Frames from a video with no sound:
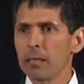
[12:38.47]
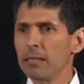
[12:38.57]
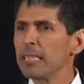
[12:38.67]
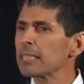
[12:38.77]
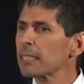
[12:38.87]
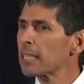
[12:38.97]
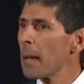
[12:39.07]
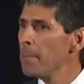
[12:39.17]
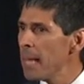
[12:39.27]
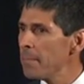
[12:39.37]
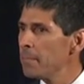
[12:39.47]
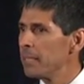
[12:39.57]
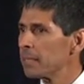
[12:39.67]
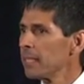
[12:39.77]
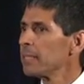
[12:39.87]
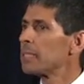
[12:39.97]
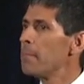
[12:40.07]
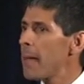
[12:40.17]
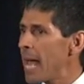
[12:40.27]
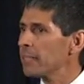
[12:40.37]
this commitment to
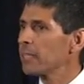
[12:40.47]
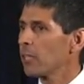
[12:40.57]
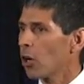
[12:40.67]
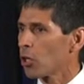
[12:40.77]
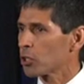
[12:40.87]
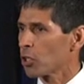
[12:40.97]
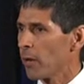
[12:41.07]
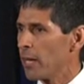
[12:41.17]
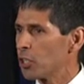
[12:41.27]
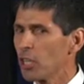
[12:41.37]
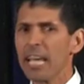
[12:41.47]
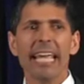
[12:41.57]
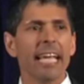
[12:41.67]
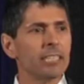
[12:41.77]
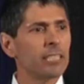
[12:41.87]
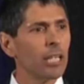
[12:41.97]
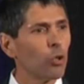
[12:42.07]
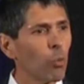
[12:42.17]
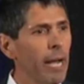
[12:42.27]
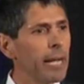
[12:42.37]
mass incarceration is the
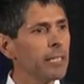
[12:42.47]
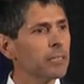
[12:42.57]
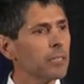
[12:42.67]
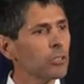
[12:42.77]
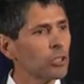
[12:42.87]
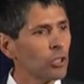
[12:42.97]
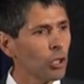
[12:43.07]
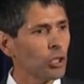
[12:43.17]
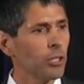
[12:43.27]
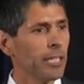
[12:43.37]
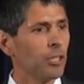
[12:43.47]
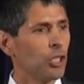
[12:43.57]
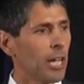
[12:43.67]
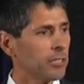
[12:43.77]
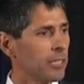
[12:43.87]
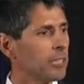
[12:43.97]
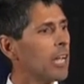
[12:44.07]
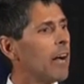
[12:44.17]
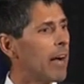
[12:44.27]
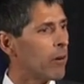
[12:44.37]
greatest social injustice
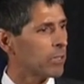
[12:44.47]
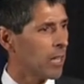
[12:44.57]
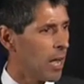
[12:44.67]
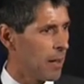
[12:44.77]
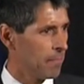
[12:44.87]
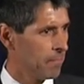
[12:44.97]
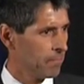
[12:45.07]
of our time.